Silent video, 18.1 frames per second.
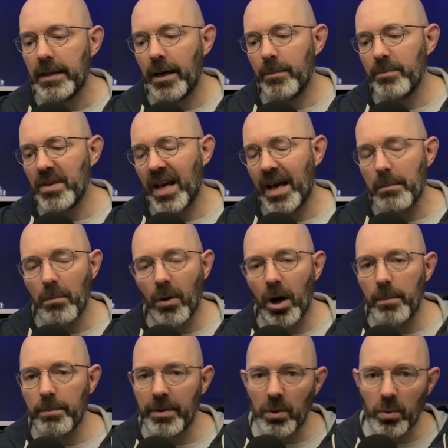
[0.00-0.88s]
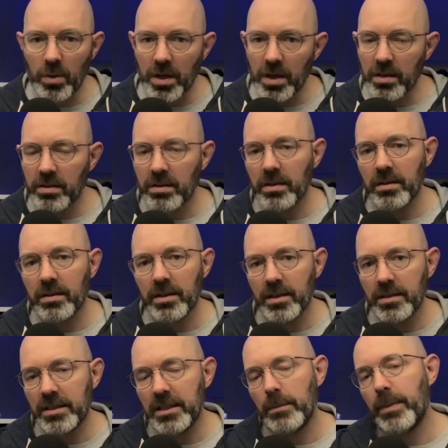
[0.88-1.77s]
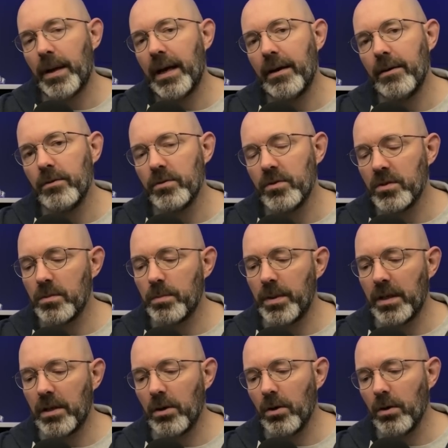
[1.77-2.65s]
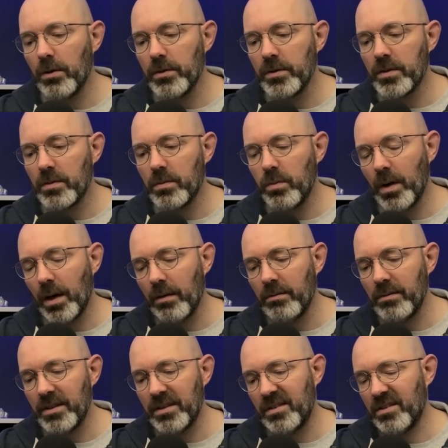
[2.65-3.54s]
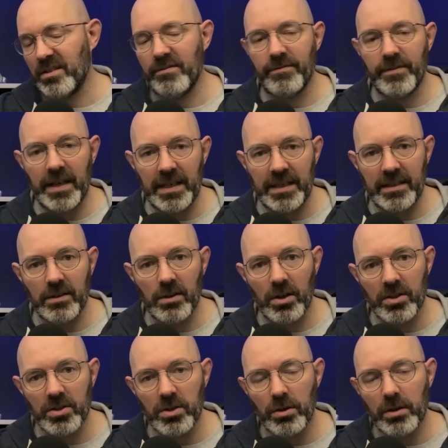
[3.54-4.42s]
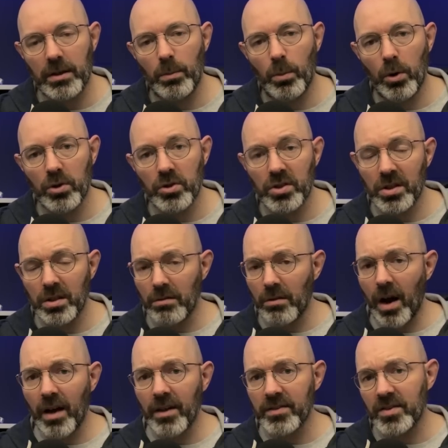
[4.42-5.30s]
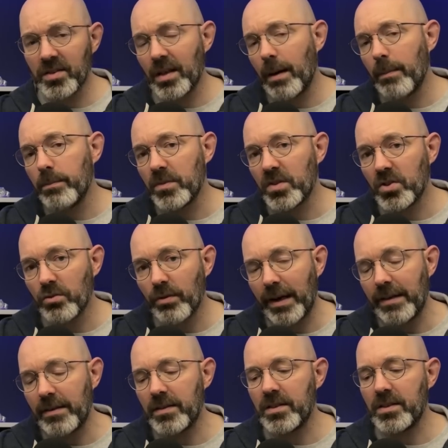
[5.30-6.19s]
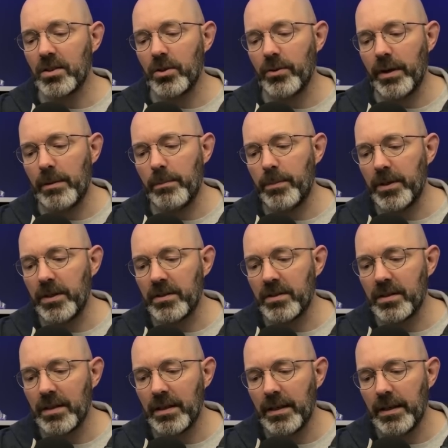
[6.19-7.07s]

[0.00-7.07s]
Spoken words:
yeah, it might be worth £30 because, well, it's a fairly nice looking watch, and there are some strengths to it, but